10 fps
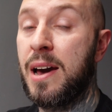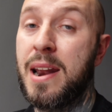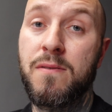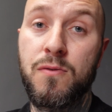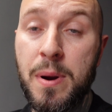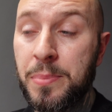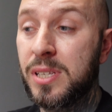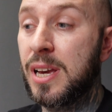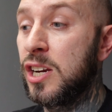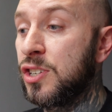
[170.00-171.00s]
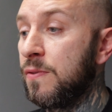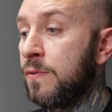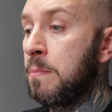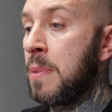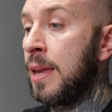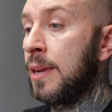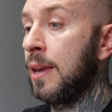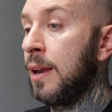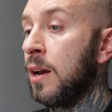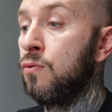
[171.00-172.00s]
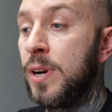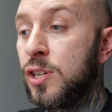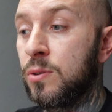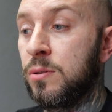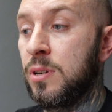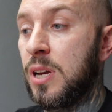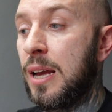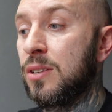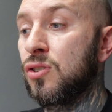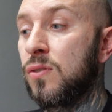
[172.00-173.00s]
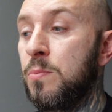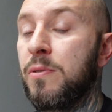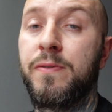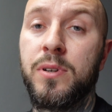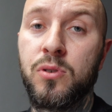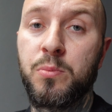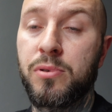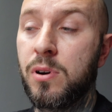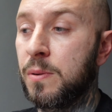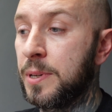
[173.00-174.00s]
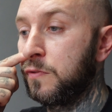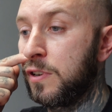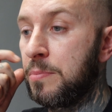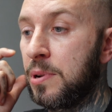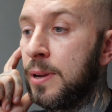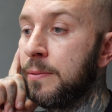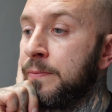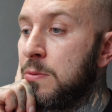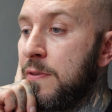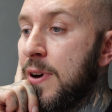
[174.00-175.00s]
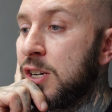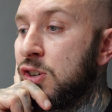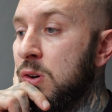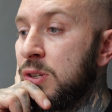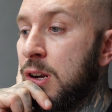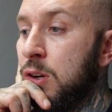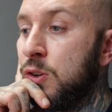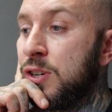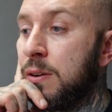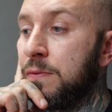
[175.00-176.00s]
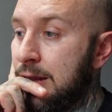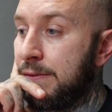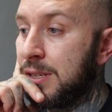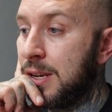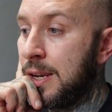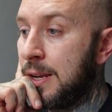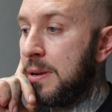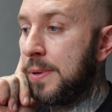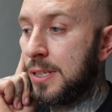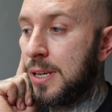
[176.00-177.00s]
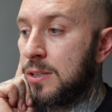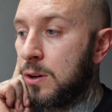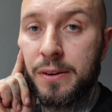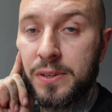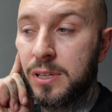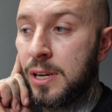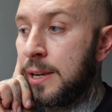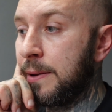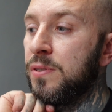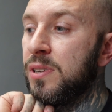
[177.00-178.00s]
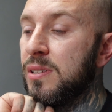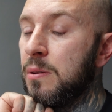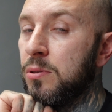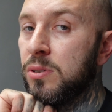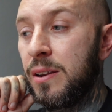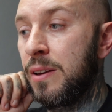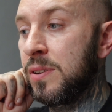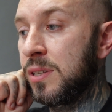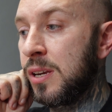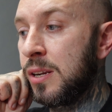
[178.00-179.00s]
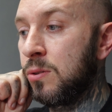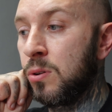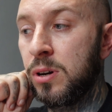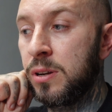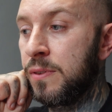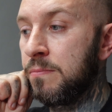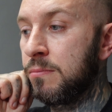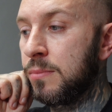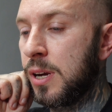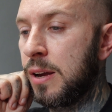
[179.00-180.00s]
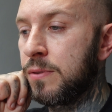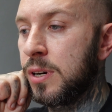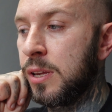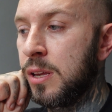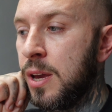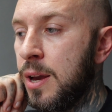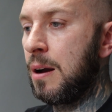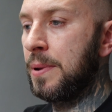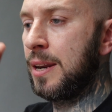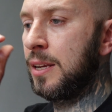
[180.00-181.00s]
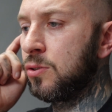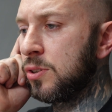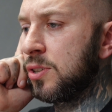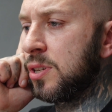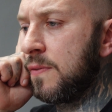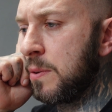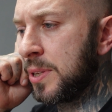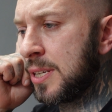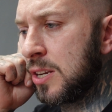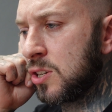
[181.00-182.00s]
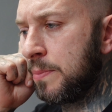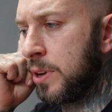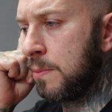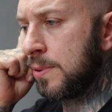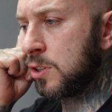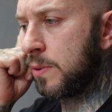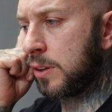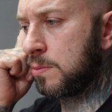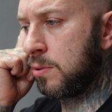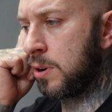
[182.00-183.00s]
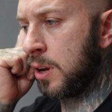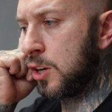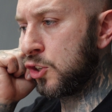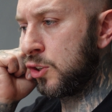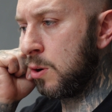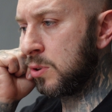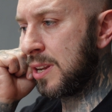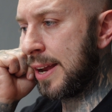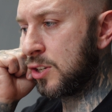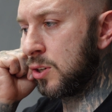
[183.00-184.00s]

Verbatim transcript: and have a reputation for making original and super feel good programming. Fair play. Some of our shows include Channel 4 Never Seen It, BBC's The Never Seen It for Disney Plus, Never Seen It or Heard of Him. I have really. I'm getting in touch to see if you'd potentially be open to exploring a show slash